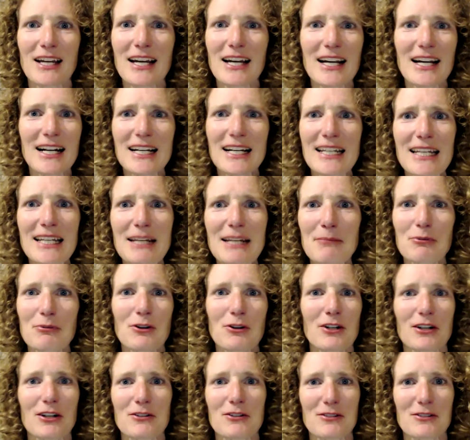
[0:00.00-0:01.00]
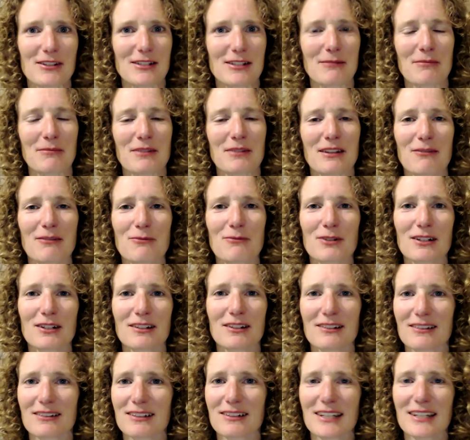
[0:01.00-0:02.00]
cleaning product or something.
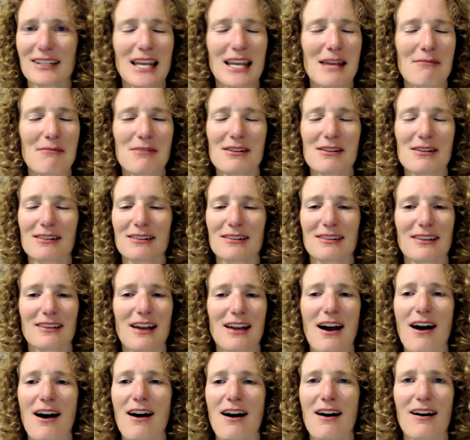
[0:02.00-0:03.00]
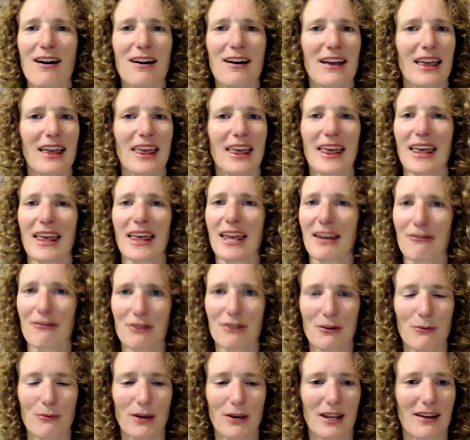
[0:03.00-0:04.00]
Well, the chemicals are
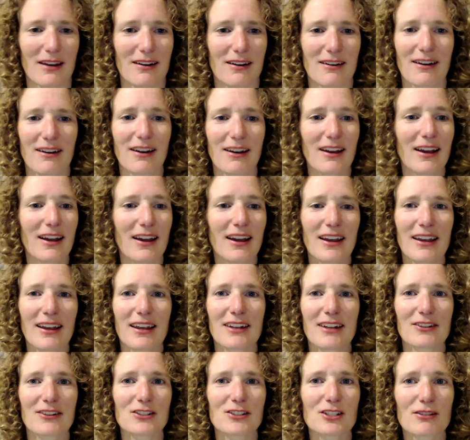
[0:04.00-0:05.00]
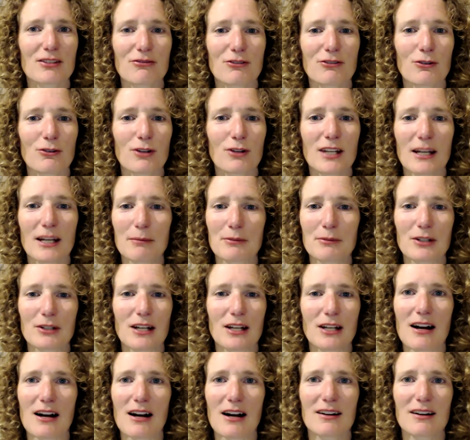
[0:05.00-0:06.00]
everywhere. Just fueling up your
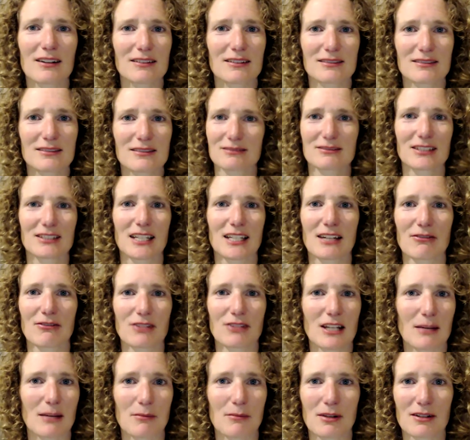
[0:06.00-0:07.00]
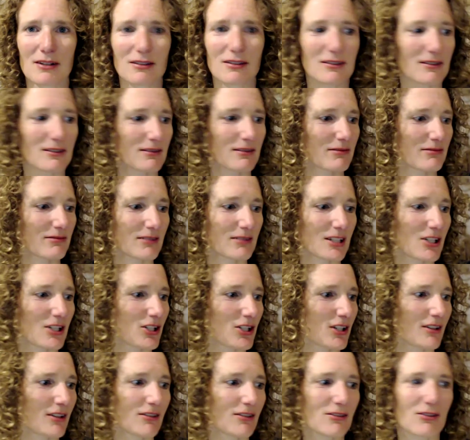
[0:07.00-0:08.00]
car, you have chemicals.
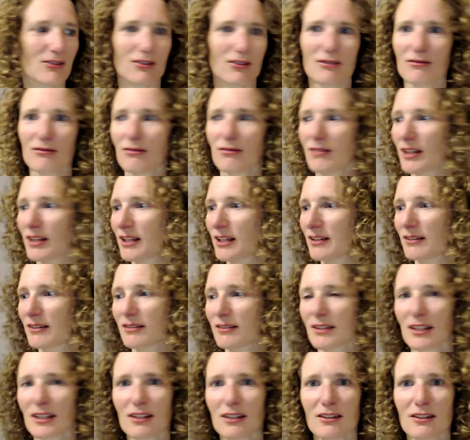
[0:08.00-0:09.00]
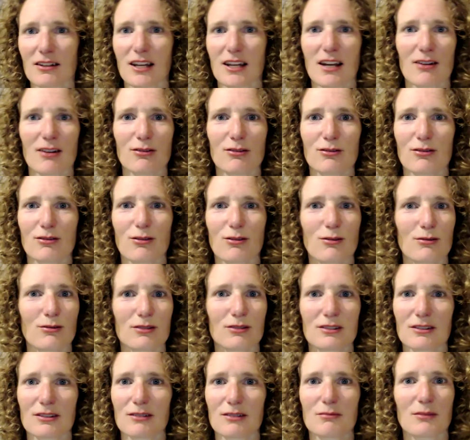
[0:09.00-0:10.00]
Touching certain things in your
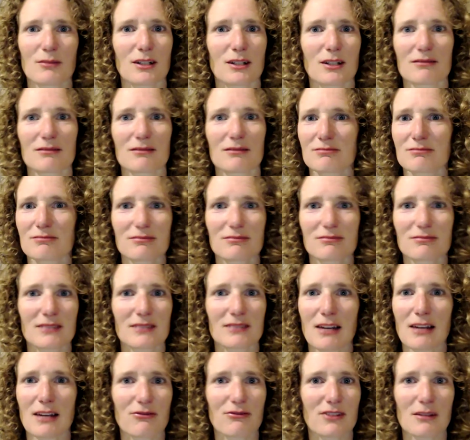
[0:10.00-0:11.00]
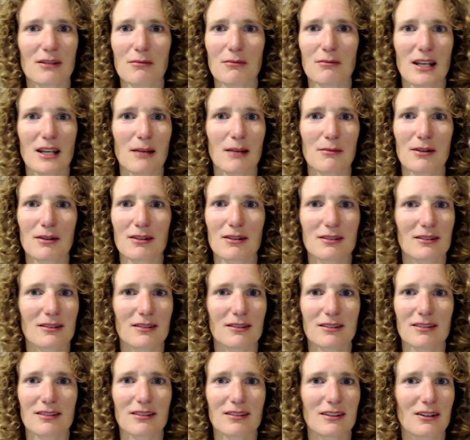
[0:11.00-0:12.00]
household, you might have some
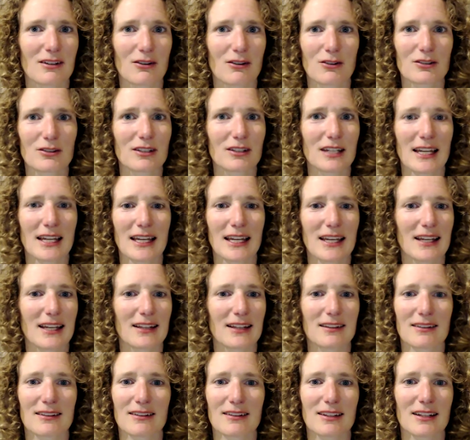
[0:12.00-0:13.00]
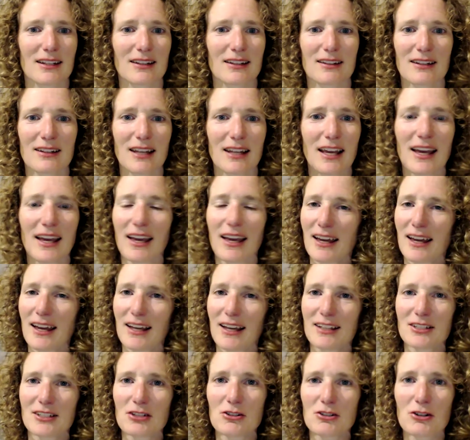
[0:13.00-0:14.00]
chemicals on your hands. And
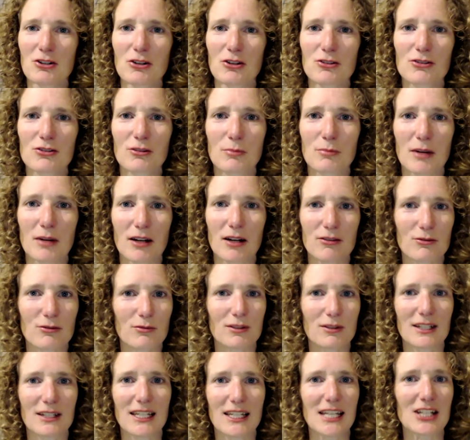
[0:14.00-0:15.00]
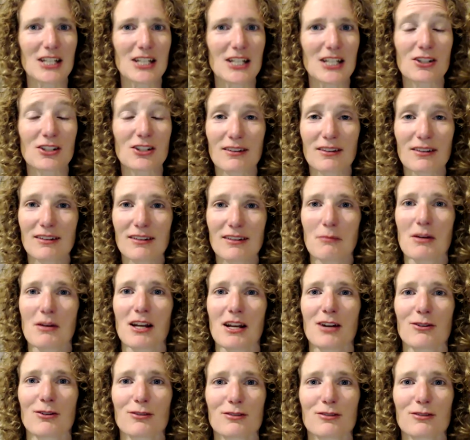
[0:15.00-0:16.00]
don't go into the bathroom in the kitchen in some
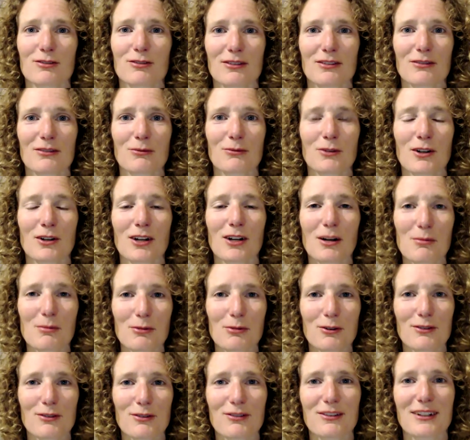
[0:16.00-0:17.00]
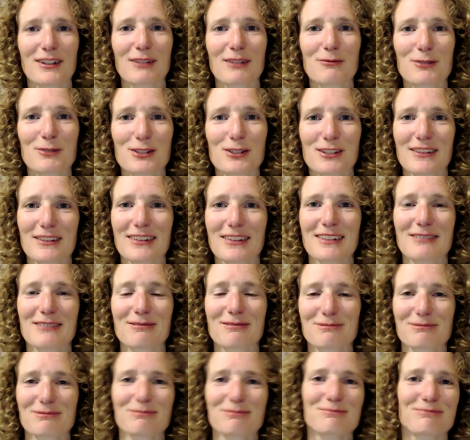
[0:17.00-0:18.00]
houses. Well, I personally would just
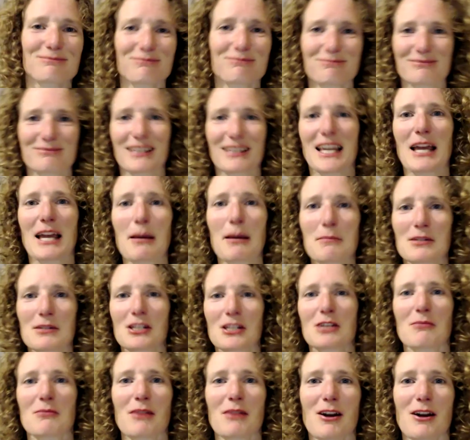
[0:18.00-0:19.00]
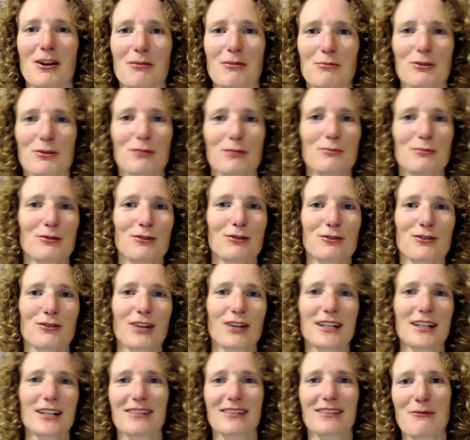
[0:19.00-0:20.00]
empty them out and put them
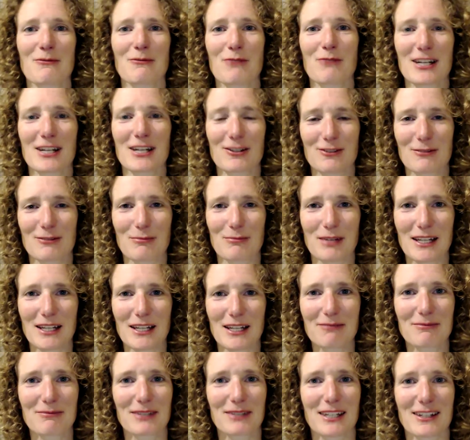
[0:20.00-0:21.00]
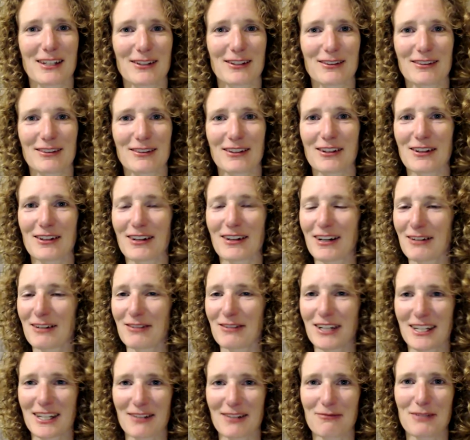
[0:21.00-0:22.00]
straight somewhere into the bin because I
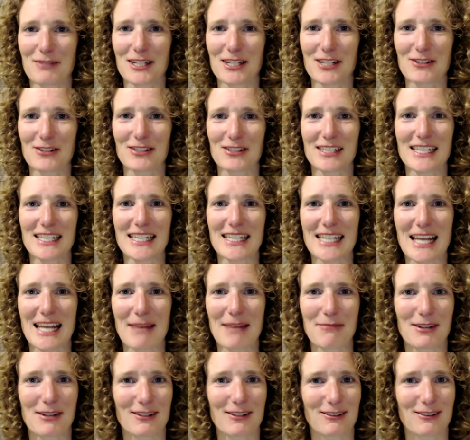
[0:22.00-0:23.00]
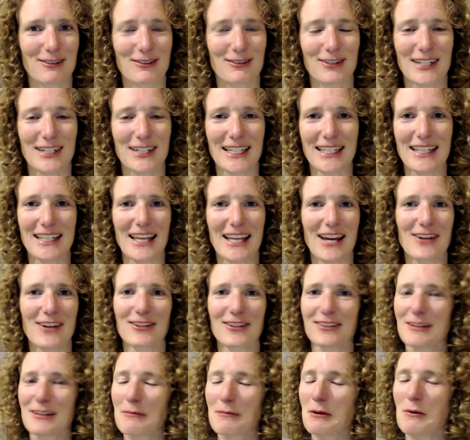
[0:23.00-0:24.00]
reckon we don't need chemicals to clean the
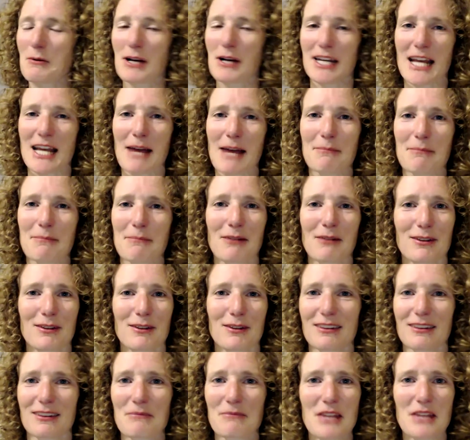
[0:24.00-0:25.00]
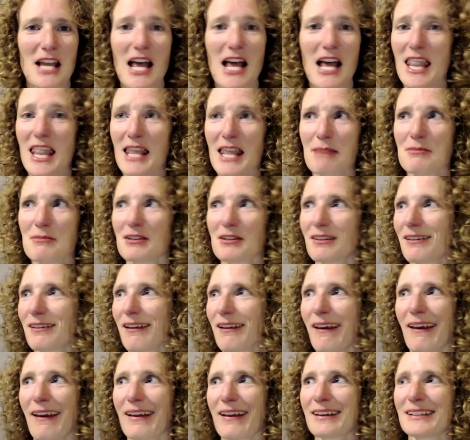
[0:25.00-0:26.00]
house. I'm quite happy with lemon
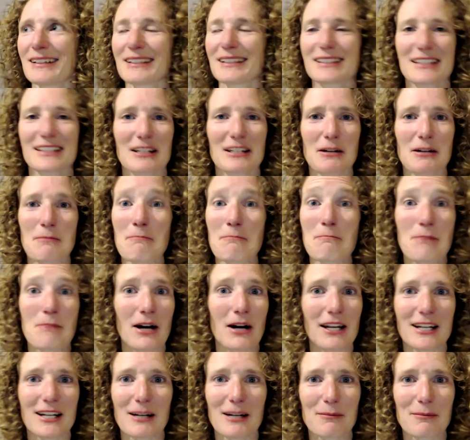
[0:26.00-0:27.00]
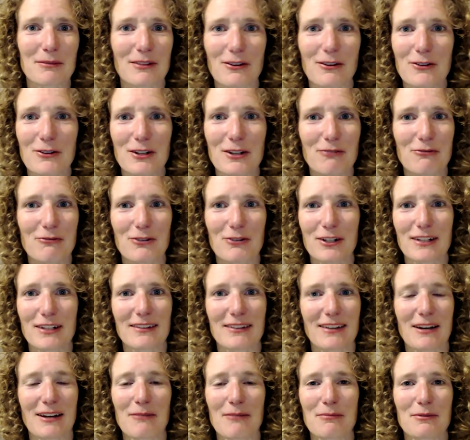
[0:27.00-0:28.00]
and bicarb soda, for
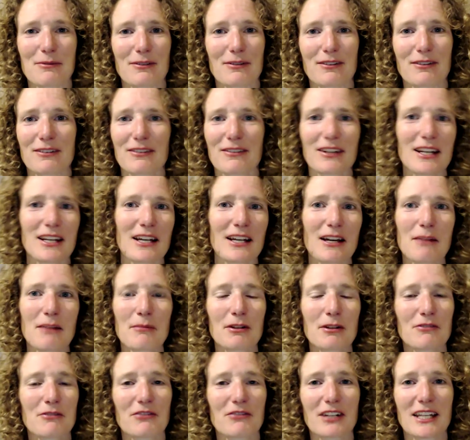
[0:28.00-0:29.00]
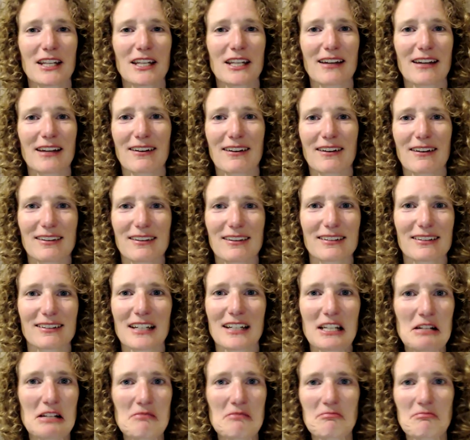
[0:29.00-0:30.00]
example, a bit of vinegar
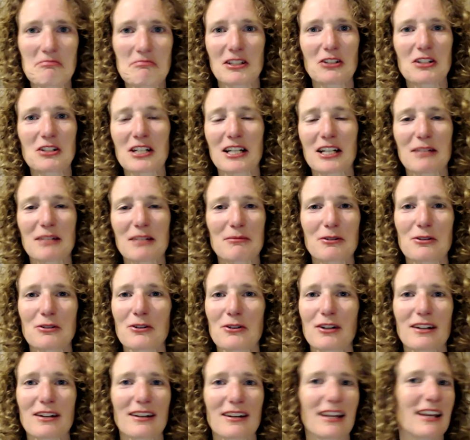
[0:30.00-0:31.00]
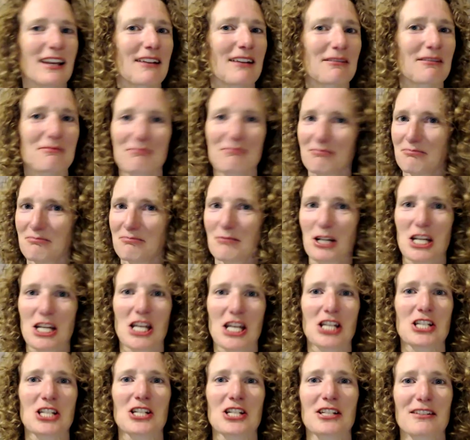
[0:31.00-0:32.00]
and eucalypt oil, and my
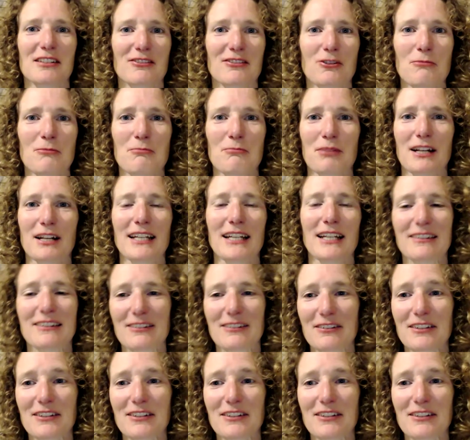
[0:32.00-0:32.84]
kitchen is complete. So